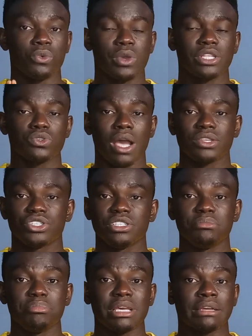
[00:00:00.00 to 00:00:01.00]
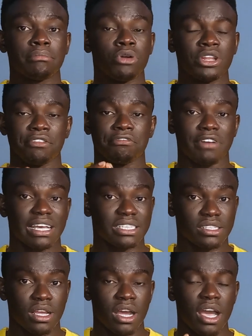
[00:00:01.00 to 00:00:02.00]
the ways to actually make money
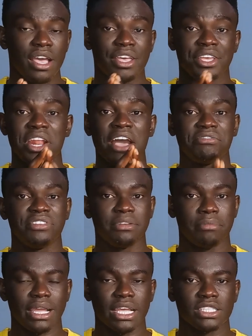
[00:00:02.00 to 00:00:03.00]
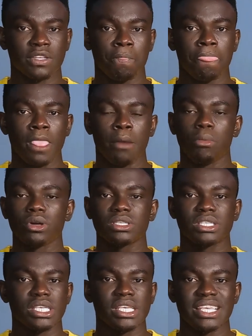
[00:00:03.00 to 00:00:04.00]
faster in affiliate marketing. But
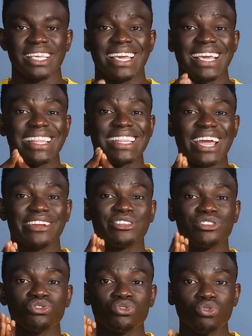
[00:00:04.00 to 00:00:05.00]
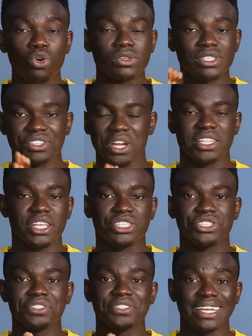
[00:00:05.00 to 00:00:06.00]
see, there is no
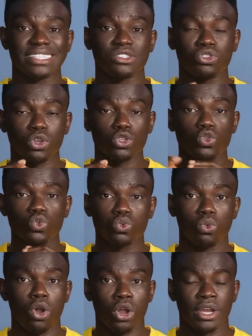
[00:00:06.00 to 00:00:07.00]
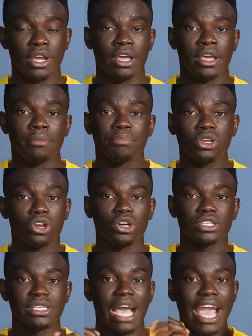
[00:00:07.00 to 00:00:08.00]
strategy that doesn't work,
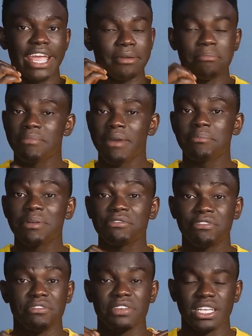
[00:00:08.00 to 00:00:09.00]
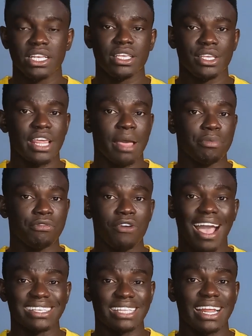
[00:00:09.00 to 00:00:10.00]
because I remember vividly that
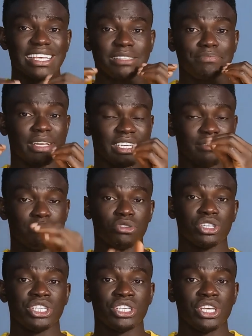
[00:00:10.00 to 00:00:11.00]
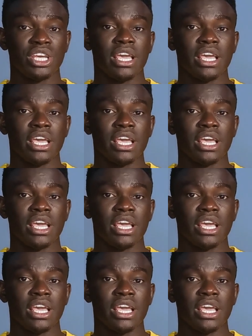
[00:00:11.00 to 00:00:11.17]
before I started spending money